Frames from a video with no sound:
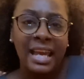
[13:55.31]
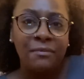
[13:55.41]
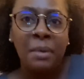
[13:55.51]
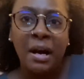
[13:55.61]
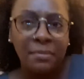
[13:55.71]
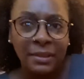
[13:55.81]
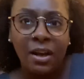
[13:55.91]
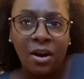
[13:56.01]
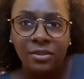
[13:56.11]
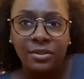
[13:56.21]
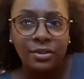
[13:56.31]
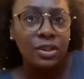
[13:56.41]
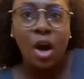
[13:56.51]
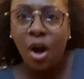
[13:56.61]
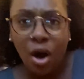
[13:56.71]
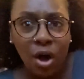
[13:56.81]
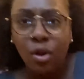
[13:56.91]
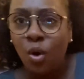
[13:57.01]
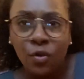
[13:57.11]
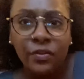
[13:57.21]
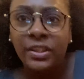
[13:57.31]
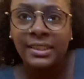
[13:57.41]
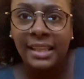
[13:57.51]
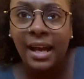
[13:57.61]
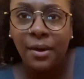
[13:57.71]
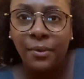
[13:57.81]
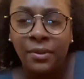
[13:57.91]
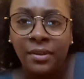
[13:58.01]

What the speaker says: have public altars all over the South,